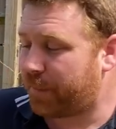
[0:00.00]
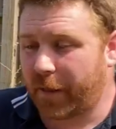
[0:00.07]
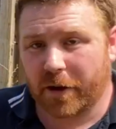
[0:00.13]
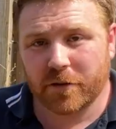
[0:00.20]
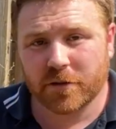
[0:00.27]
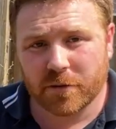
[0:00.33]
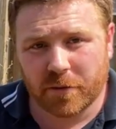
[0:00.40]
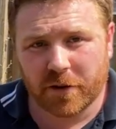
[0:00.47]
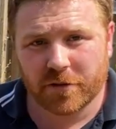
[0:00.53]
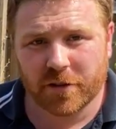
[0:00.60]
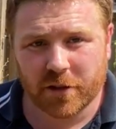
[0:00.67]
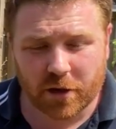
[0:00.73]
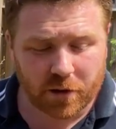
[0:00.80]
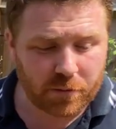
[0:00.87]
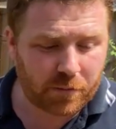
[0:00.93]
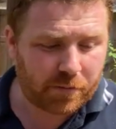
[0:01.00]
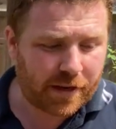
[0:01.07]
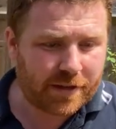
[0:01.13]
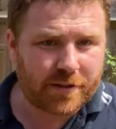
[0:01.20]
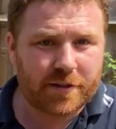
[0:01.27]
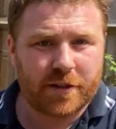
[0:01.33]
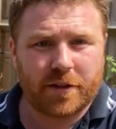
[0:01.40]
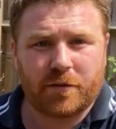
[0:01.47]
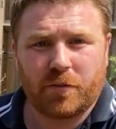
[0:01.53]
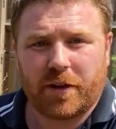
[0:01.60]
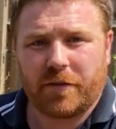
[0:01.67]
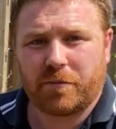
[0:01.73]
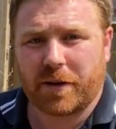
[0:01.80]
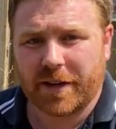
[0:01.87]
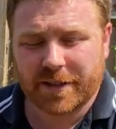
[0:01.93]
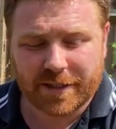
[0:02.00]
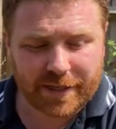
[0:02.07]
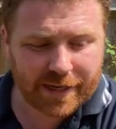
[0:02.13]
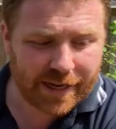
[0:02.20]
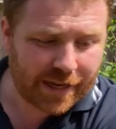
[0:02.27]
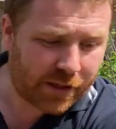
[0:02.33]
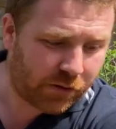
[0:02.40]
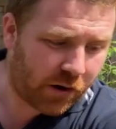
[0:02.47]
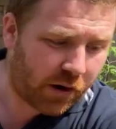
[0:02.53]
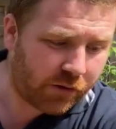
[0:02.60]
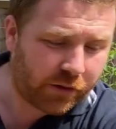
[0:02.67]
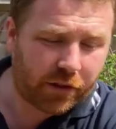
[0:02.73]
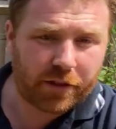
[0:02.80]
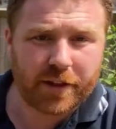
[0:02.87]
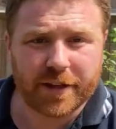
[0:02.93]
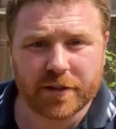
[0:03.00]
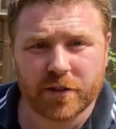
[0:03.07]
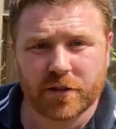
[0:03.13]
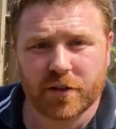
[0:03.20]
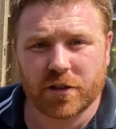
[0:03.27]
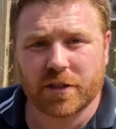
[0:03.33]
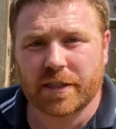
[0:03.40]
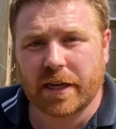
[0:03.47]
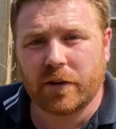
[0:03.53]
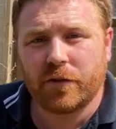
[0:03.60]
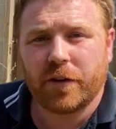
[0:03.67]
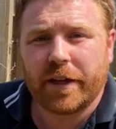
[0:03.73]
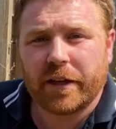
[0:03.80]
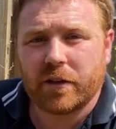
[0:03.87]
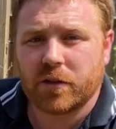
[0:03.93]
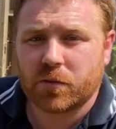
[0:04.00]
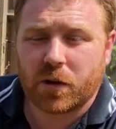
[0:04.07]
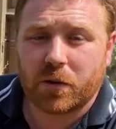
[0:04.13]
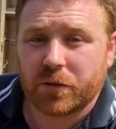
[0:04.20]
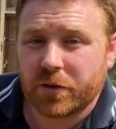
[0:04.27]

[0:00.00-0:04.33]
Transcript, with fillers: those are most of the common plants that we've planted in here. There are other things such as self-heal as